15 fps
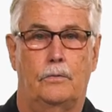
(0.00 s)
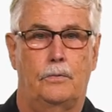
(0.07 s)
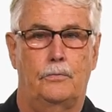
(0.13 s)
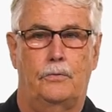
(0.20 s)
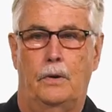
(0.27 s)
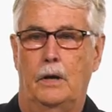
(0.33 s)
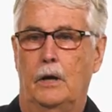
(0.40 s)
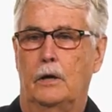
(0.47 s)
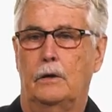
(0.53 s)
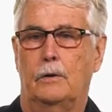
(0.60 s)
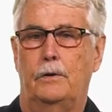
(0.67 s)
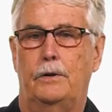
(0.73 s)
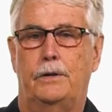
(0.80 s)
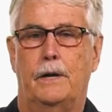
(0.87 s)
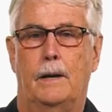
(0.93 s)
go through
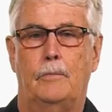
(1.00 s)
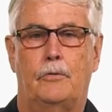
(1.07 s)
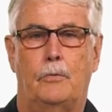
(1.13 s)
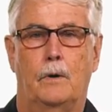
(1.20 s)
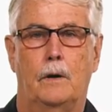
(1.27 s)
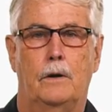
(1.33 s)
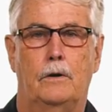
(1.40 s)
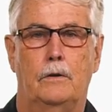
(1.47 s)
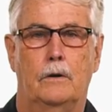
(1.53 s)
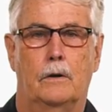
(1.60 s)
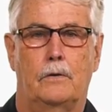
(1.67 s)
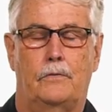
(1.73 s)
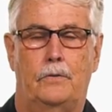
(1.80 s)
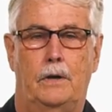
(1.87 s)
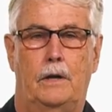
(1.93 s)
go to times square in new
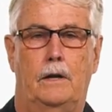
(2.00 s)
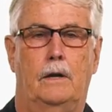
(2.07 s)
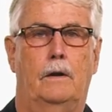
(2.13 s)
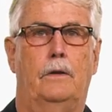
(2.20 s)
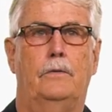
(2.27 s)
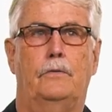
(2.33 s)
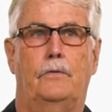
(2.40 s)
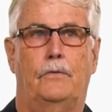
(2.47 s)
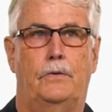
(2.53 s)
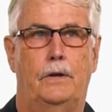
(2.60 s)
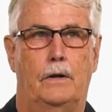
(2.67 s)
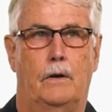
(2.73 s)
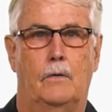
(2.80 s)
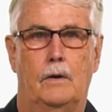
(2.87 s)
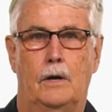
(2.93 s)
york city it'll just
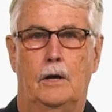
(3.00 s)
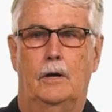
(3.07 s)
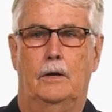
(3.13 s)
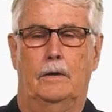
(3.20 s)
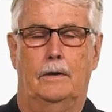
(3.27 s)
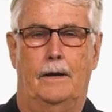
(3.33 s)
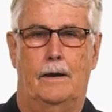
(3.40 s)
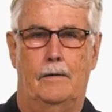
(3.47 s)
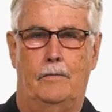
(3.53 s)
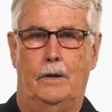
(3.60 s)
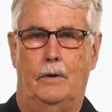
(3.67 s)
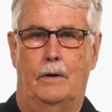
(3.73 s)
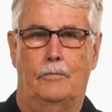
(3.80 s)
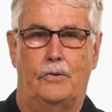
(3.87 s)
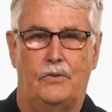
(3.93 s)
you know you have
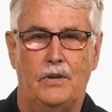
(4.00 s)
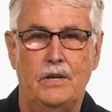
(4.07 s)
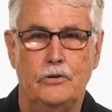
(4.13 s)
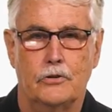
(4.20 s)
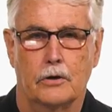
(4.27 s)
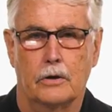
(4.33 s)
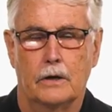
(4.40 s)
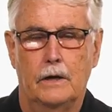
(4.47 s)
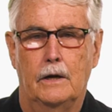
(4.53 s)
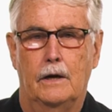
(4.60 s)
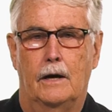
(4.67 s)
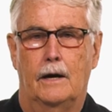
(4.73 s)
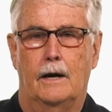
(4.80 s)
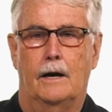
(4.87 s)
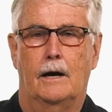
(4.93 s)
you'll have a seizure
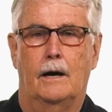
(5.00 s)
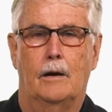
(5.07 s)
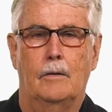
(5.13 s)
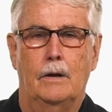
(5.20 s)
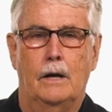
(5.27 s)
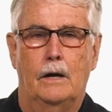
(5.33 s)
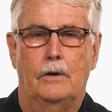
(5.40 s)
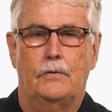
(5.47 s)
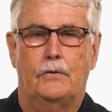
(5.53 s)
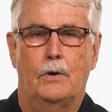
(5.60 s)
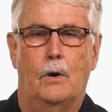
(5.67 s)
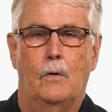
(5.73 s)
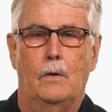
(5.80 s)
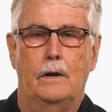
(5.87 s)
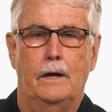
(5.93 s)
uh,
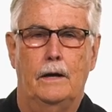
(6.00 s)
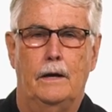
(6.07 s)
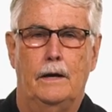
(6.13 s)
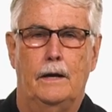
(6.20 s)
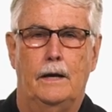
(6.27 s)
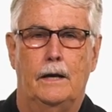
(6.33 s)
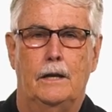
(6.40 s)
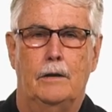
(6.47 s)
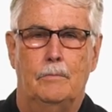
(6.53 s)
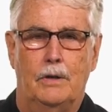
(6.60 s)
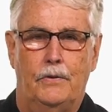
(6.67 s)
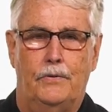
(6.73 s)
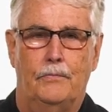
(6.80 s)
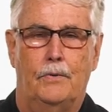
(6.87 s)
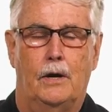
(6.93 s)
so in the
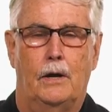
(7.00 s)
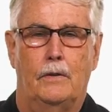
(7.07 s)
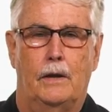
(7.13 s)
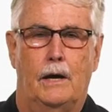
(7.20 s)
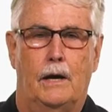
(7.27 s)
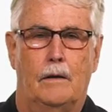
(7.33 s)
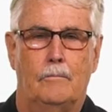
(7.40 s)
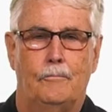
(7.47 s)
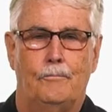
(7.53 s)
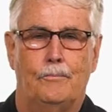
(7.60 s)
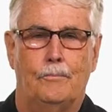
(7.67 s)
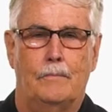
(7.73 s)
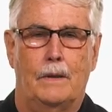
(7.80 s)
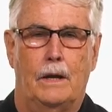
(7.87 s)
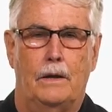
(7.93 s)
midst of all that
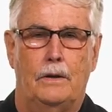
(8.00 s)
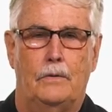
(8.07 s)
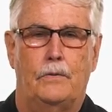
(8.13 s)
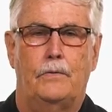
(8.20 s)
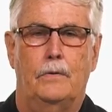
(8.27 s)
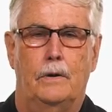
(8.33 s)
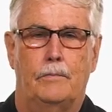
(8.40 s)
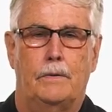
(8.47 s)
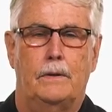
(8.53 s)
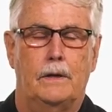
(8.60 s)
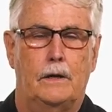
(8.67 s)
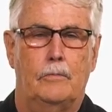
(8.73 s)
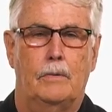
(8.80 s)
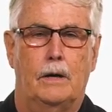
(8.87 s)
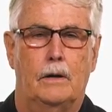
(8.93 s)
you still have to
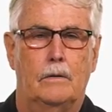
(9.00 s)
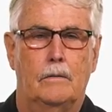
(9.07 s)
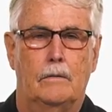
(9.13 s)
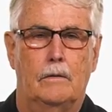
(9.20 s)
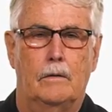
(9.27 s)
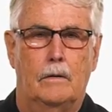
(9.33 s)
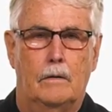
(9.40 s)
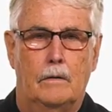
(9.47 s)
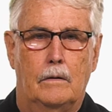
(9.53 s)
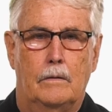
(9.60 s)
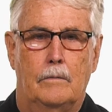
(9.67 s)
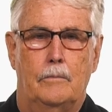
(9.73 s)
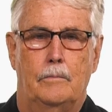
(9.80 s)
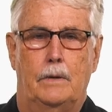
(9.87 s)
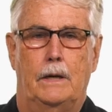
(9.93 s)
think about
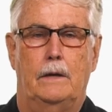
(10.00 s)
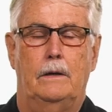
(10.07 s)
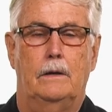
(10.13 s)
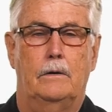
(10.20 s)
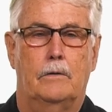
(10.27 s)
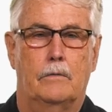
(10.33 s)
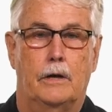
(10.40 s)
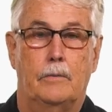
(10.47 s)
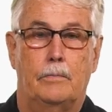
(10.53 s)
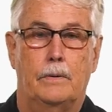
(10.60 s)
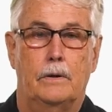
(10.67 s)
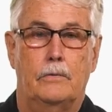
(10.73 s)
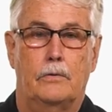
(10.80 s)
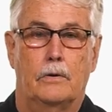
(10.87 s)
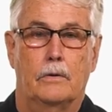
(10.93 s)
making a great
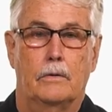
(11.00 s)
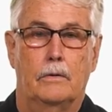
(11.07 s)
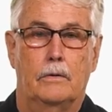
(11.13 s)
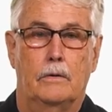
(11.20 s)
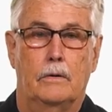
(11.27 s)
picture